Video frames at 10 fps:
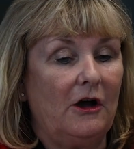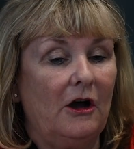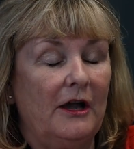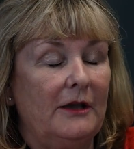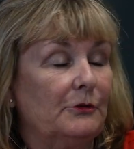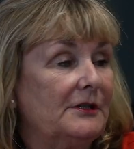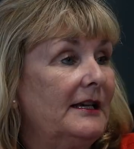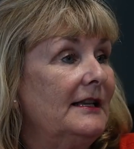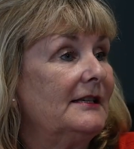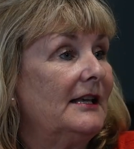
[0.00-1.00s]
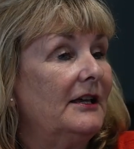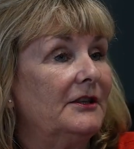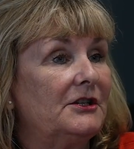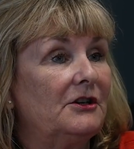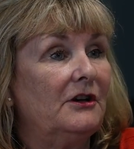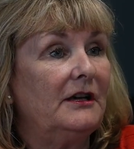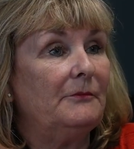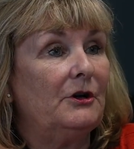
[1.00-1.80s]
I was against that at the time.